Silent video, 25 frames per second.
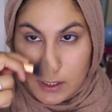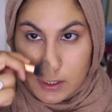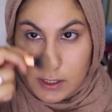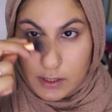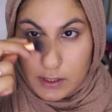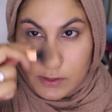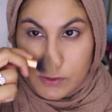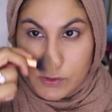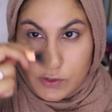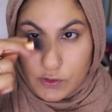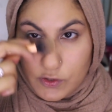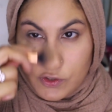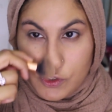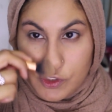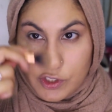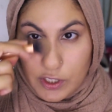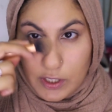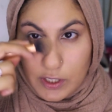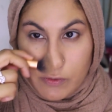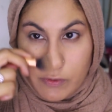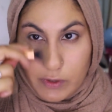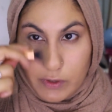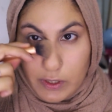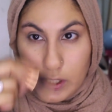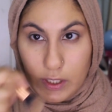and just
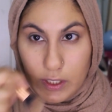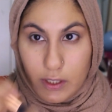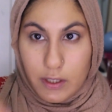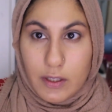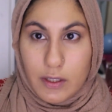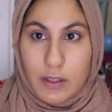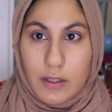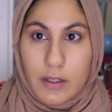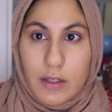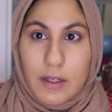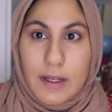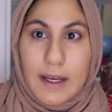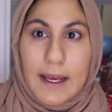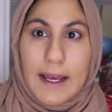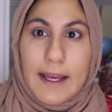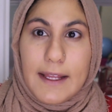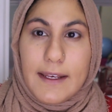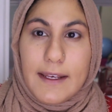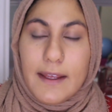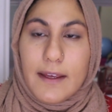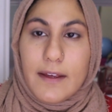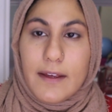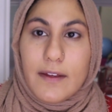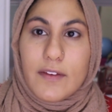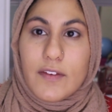generally
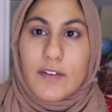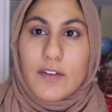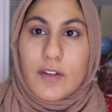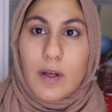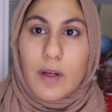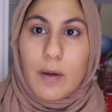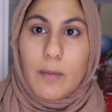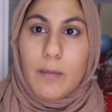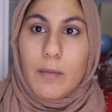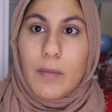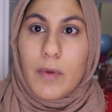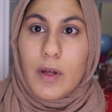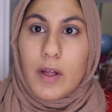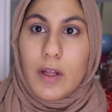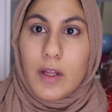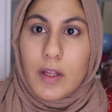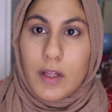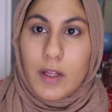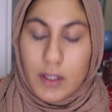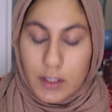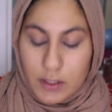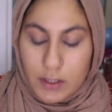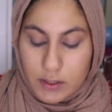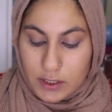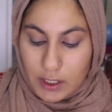adding some
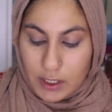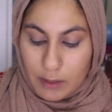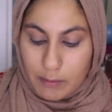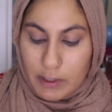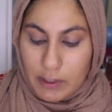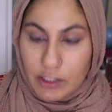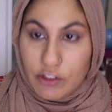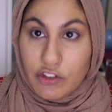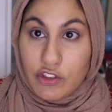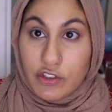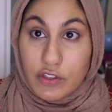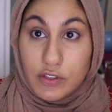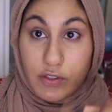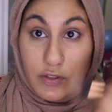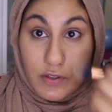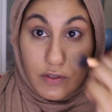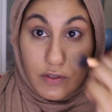dimension